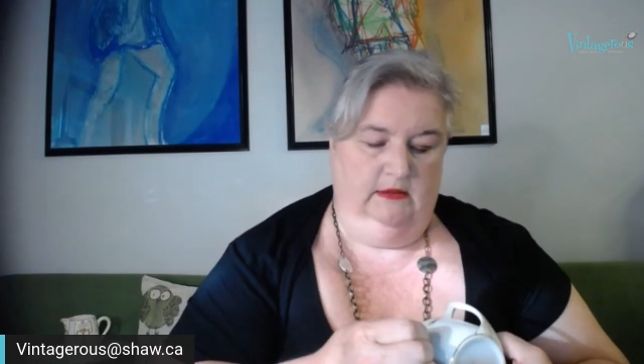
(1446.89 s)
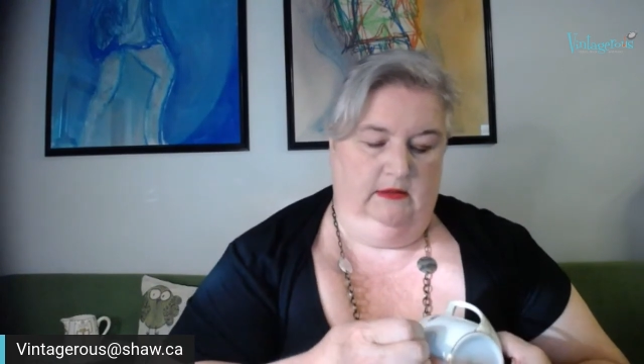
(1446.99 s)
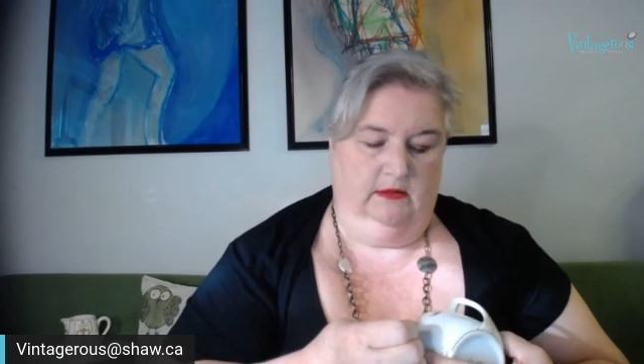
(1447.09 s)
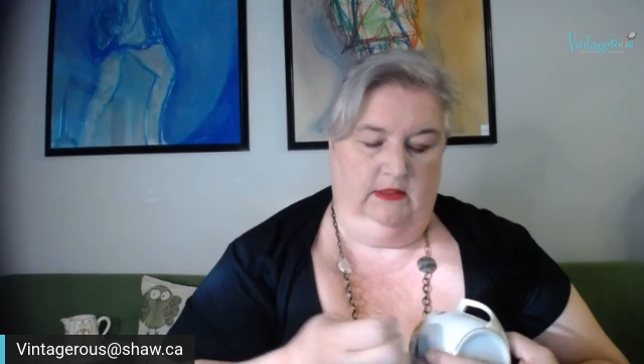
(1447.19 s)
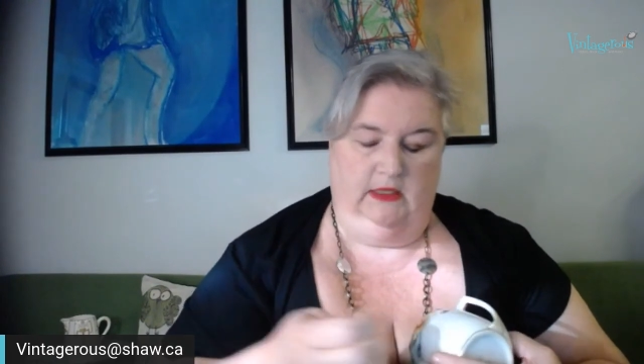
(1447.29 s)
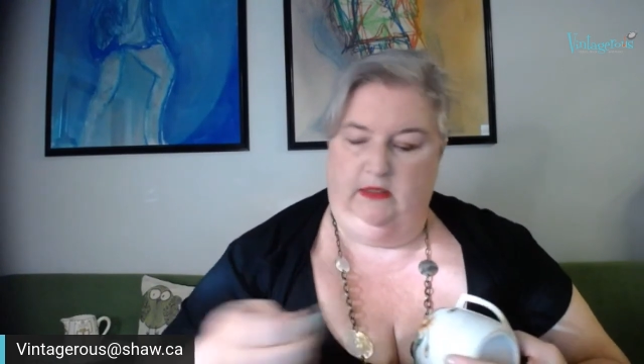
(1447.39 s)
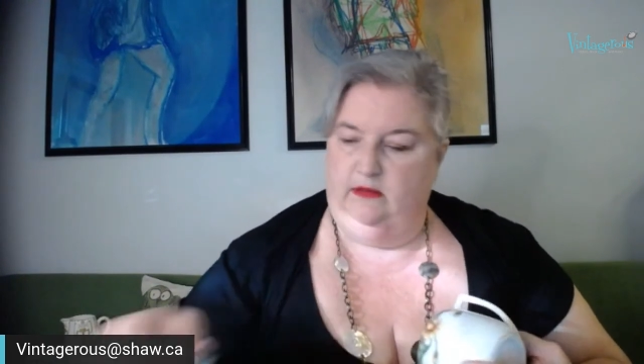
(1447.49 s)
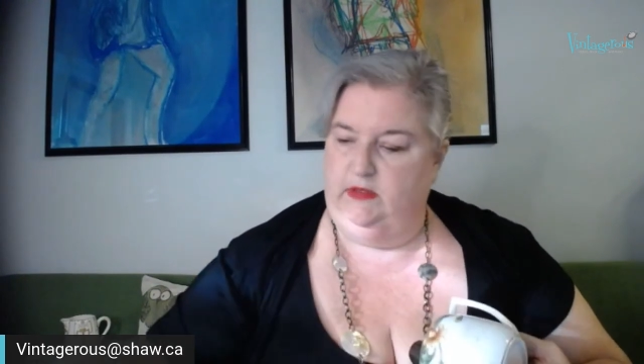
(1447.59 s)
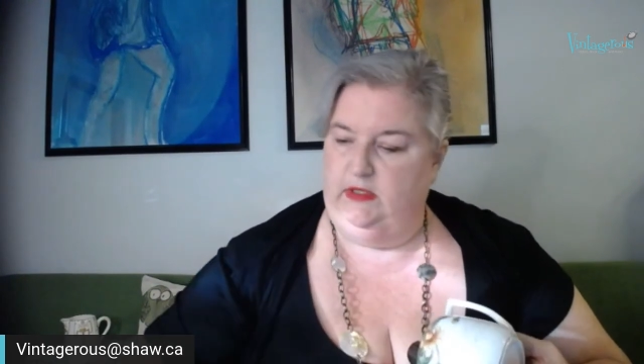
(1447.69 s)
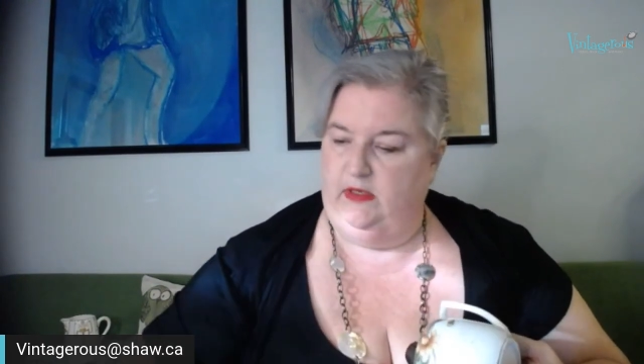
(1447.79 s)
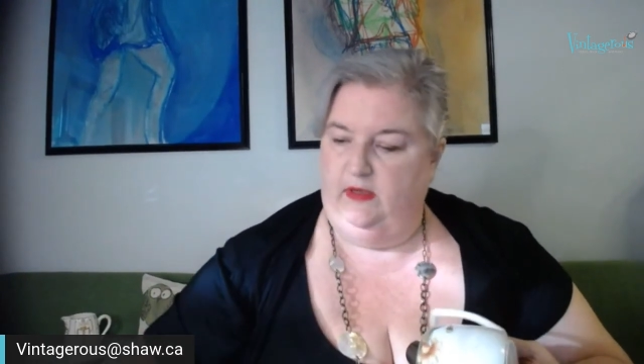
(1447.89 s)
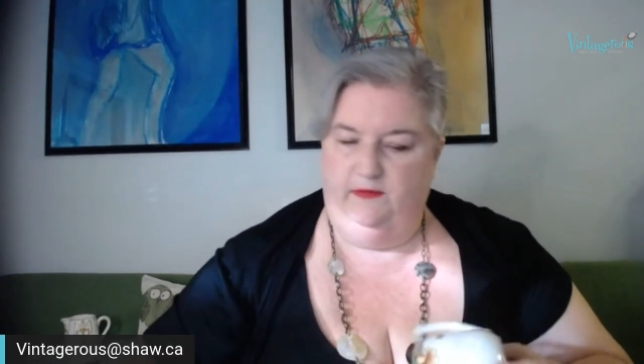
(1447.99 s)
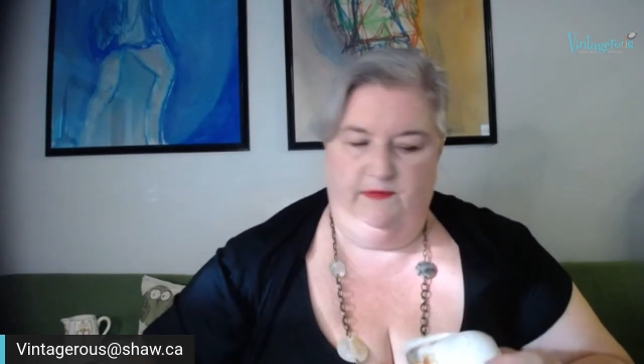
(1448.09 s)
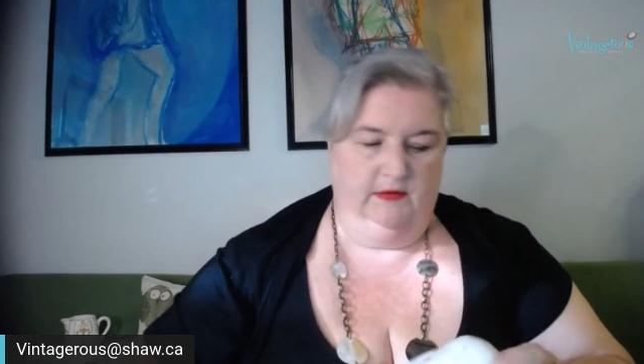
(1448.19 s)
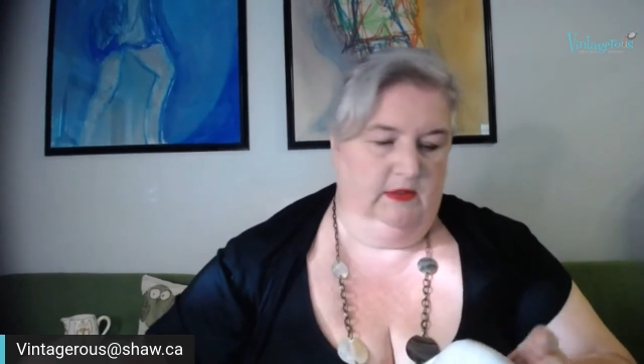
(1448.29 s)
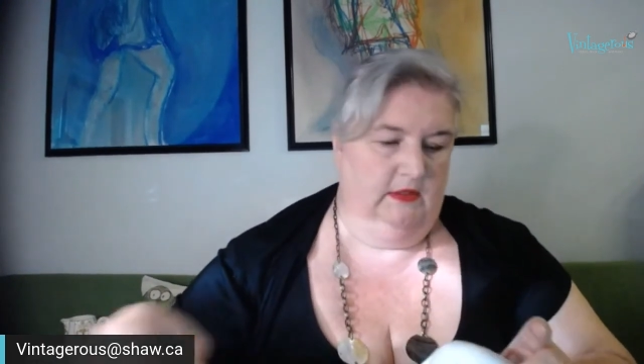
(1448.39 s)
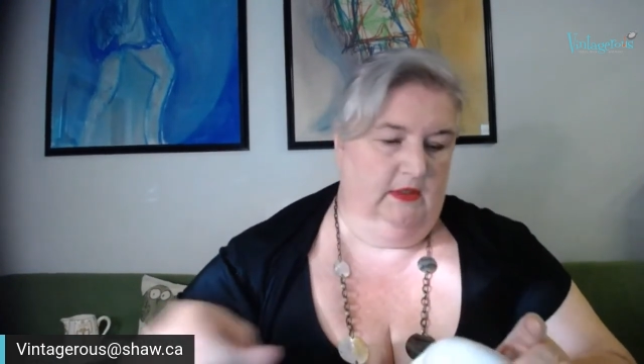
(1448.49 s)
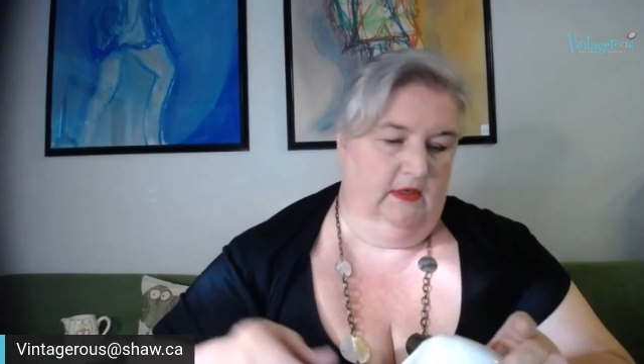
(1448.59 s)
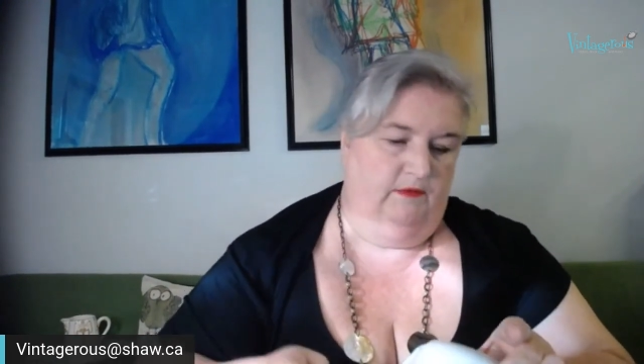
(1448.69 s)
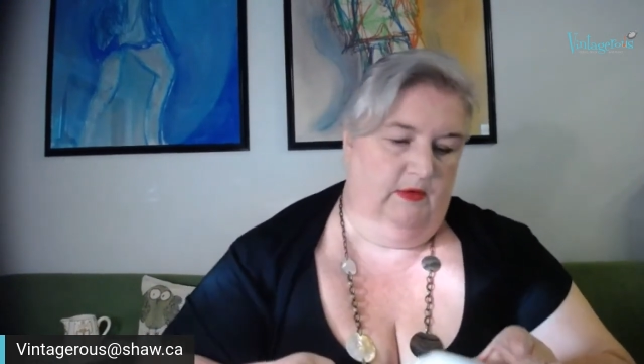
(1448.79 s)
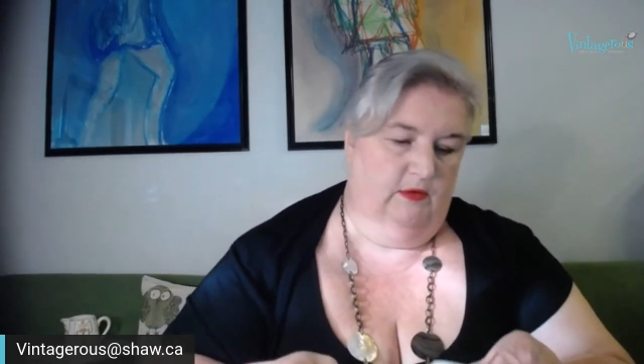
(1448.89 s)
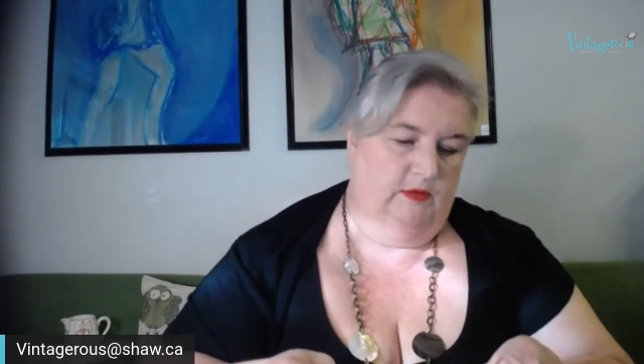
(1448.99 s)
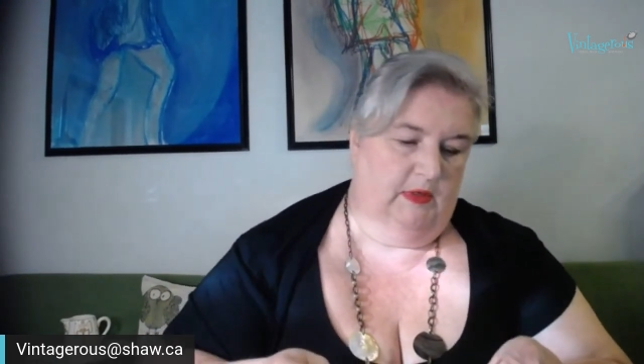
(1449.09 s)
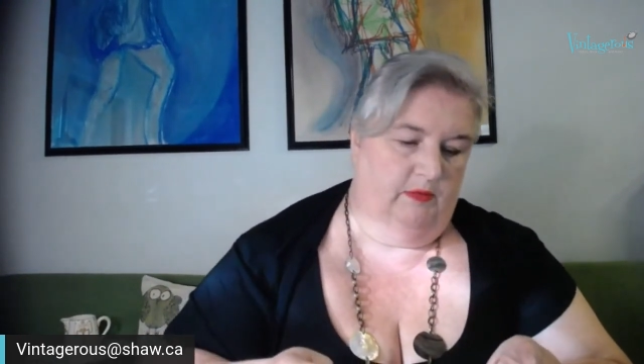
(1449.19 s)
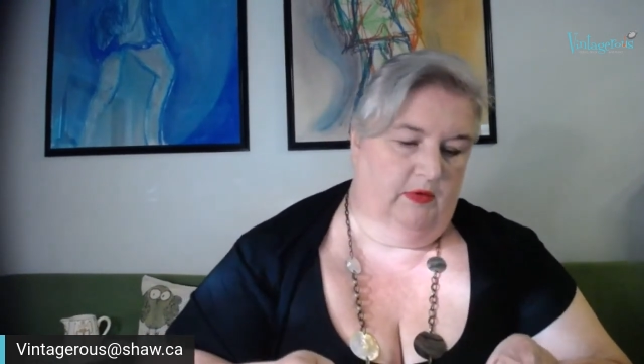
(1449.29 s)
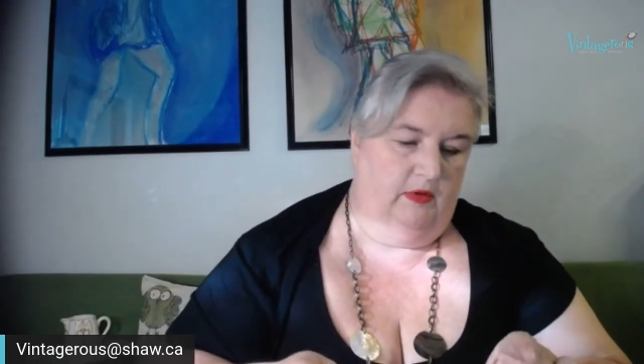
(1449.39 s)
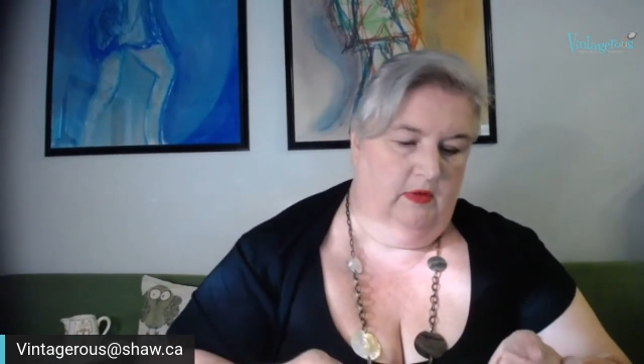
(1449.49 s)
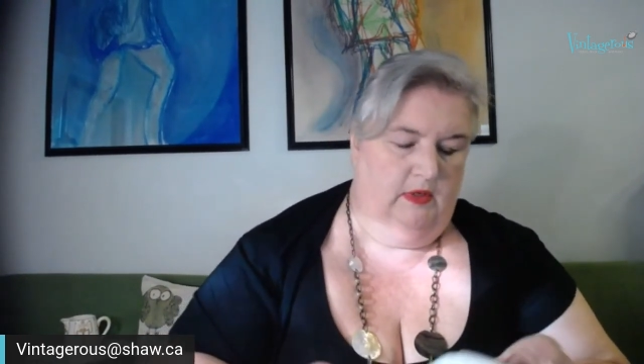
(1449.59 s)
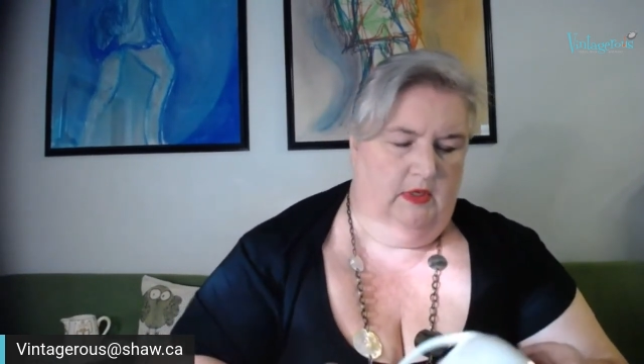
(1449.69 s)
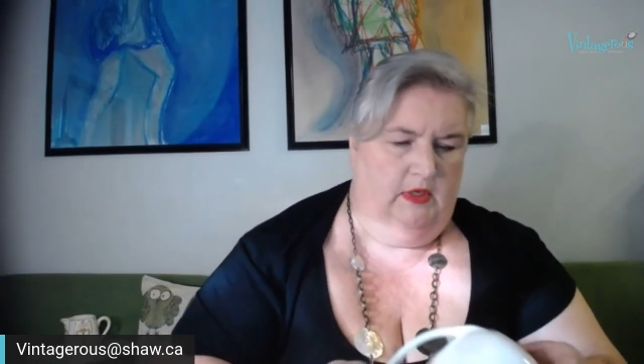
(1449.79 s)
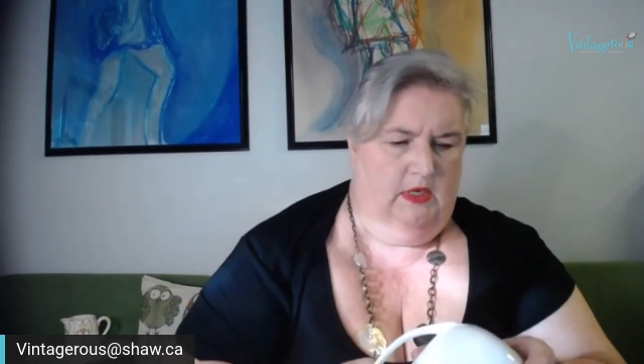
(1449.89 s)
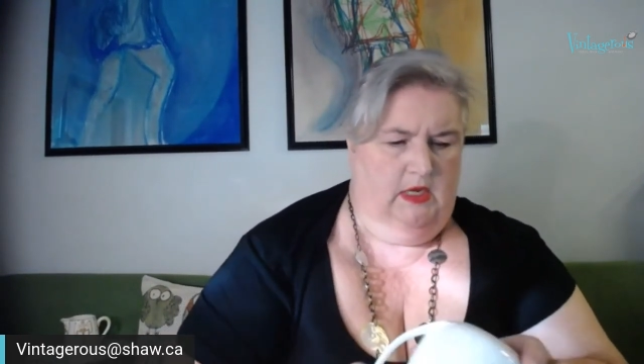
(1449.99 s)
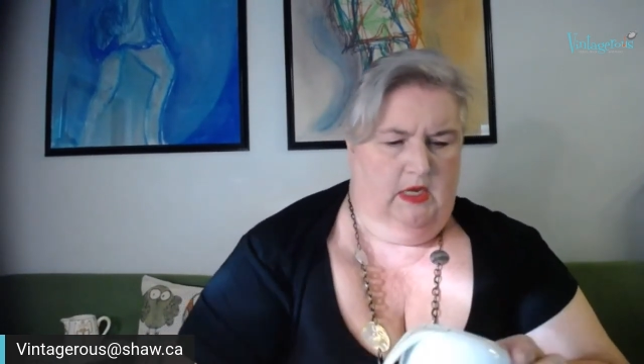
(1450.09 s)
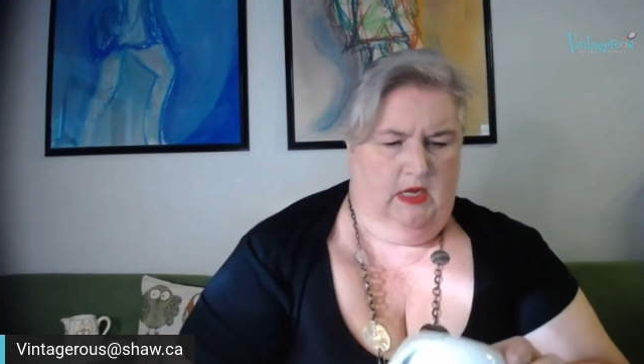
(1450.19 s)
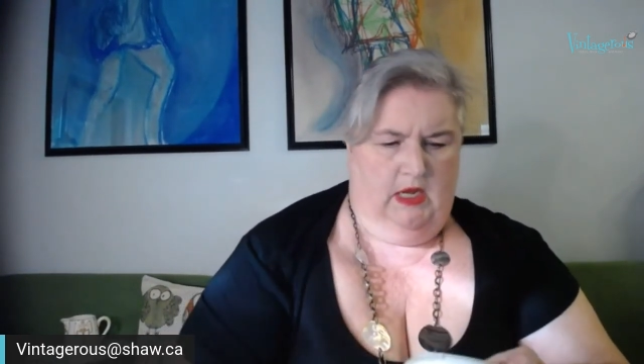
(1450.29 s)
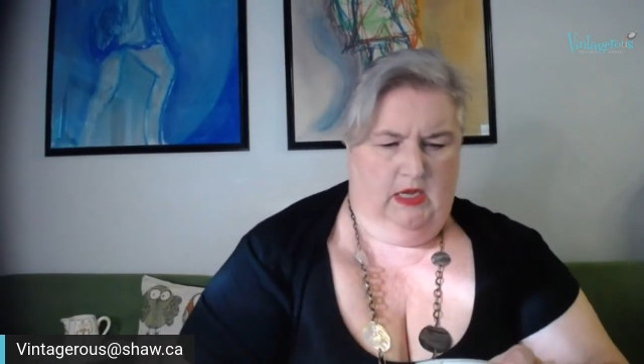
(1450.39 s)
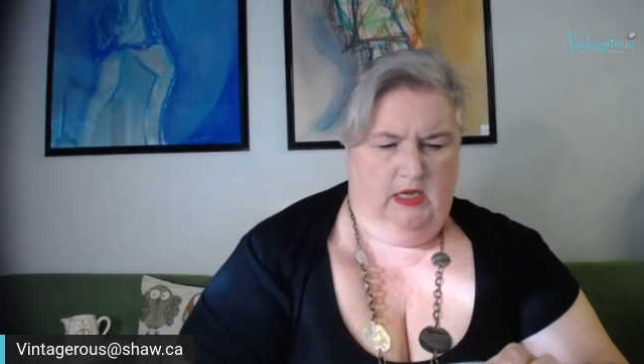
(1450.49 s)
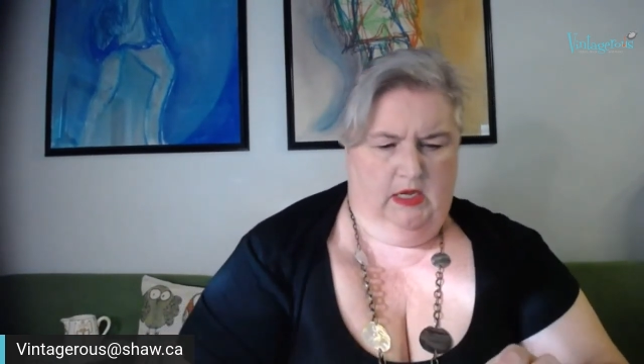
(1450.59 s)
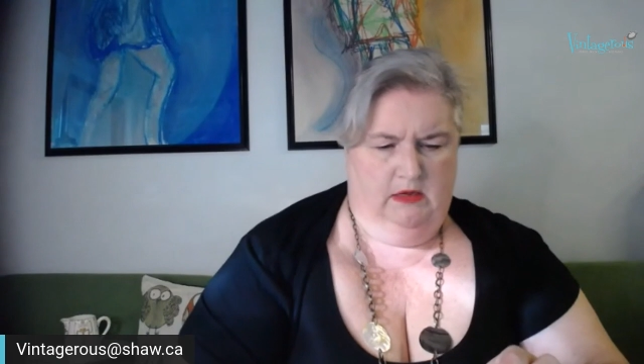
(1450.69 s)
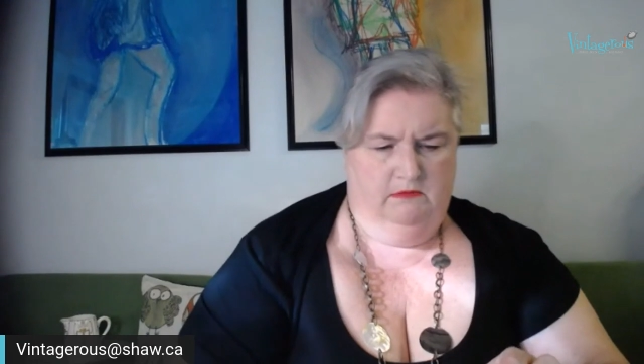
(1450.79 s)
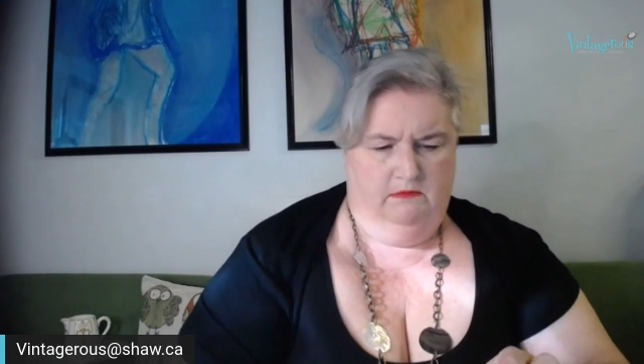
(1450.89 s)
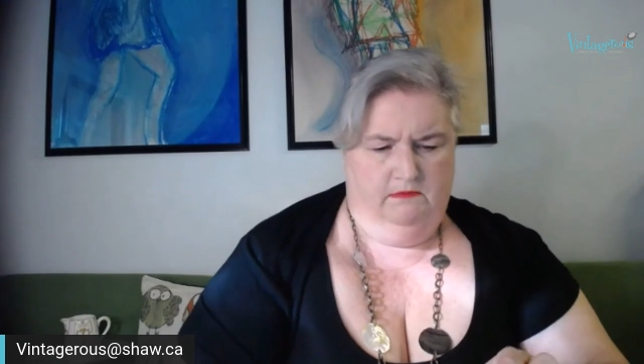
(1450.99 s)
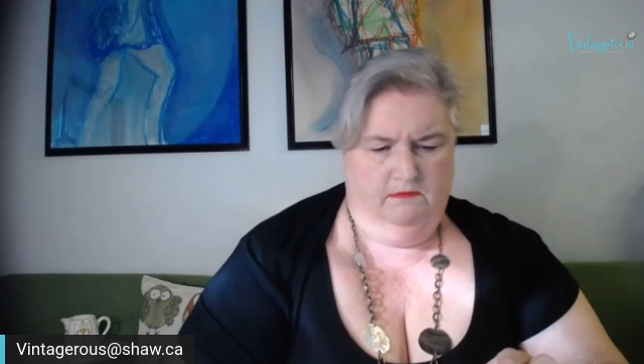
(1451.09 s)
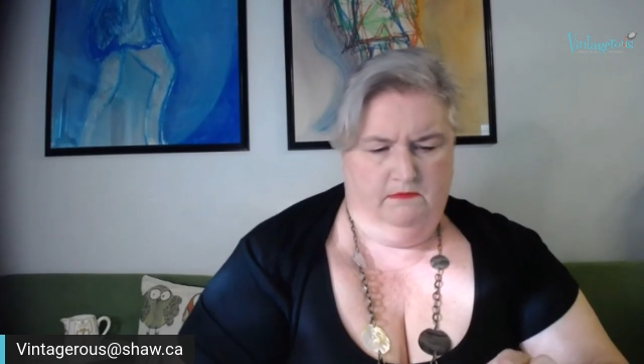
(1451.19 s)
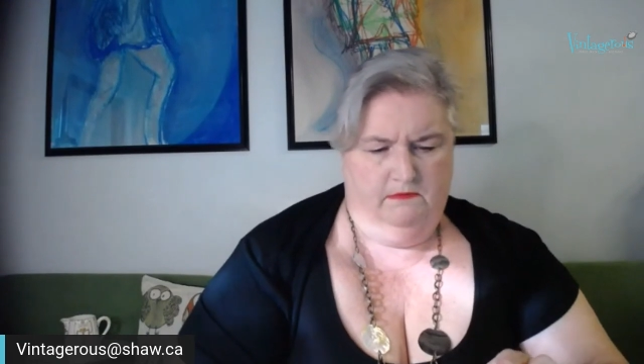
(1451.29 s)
So I'll take those off so it doesn't confuse people. So